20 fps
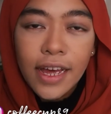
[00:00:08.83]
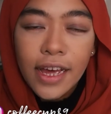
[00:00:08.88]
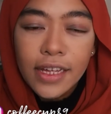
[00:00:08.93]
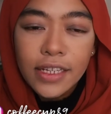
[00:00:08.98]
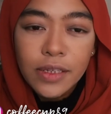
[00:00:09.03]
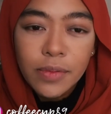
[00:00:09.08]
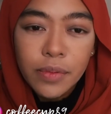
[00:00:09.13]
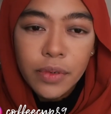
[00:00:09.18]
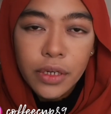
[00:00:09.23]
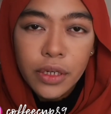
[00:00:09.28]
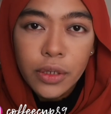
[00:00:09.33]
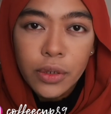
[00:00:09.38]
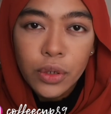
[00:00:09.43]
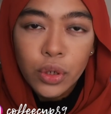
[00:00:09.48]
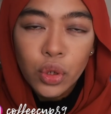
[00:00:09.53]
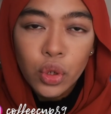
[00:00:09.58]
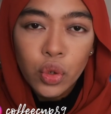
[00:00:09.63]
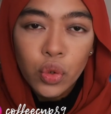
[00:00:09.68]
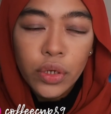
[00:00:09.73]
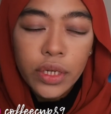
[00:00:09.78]
As per
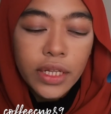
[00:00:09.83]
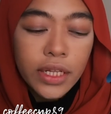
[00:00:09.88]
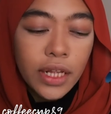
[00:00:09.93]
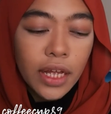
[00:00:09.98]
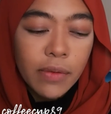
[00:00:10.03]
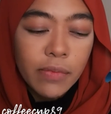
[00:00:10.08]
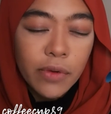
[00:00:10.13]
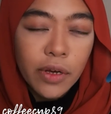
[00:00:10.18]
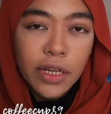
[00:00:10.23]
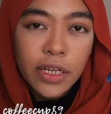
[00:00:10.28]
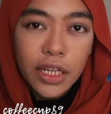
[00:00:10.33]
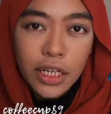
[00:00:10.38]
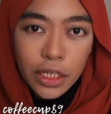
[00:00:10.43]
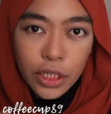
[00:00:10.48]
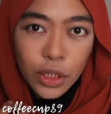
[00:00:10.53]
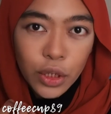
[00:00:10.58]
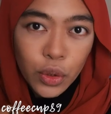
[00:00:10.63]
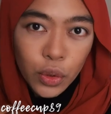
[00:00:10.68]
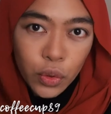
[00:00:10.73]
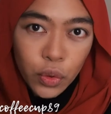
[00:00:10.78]
usual, I'm gonna
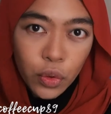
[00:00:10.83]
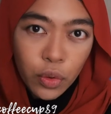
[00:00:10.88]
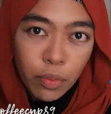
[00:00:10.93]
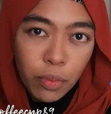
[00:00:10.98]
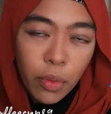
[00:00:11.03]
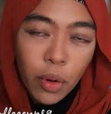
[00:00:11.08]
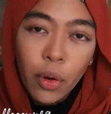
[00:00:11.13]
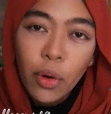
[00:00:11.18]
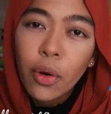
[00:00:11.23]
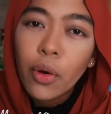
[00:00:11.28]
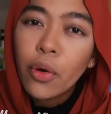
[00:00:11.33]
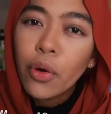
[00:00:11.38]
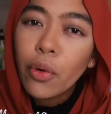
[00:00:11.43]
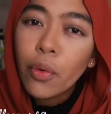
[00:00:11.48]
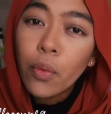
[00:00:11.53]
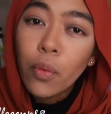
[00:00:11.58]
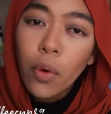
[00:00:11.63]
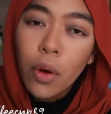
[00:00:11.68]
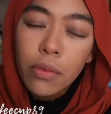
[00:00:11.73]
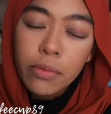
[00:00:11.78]
do more
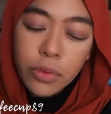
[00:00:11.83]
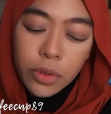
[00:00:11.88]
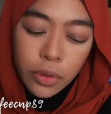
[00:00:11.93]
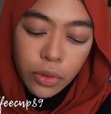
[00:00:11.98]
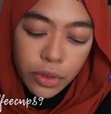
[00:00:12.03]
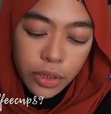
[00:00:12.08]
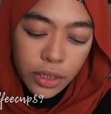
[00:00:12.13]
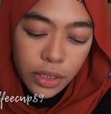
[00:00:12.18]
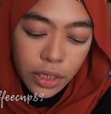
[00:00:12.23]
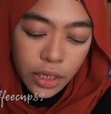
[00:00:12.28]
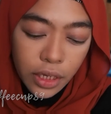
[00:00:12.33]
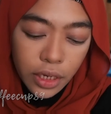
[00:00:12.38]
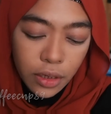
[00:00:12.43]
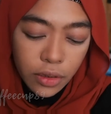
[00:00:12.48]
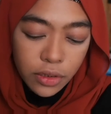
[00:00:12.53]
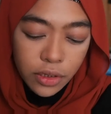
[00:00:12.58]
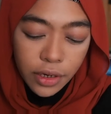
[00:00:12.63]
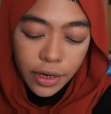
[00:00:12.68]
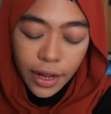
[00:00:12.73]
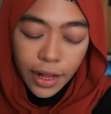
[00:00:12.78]
warm tone
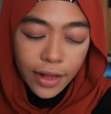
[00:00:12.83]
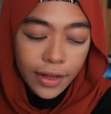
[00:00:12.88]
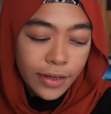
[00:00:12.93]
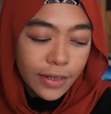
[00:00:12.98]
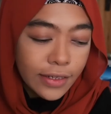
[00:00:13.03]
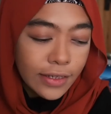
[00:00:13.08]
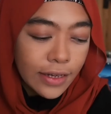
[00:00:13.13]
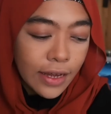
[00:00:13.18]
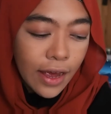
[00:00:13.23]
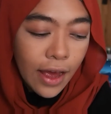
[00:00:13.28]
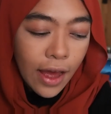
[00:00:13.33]
neutral colors.